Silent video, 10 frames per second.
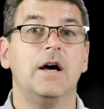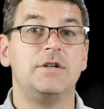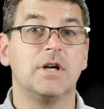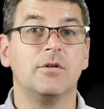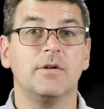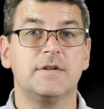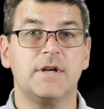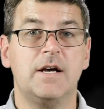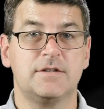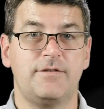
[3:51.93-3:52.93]
a general
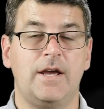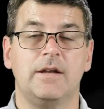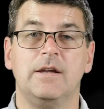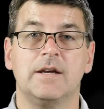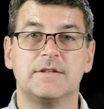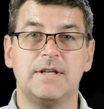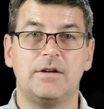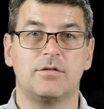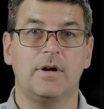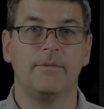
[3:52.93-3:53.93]
exhaust fan,
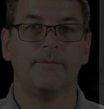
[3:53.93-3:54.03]
etc.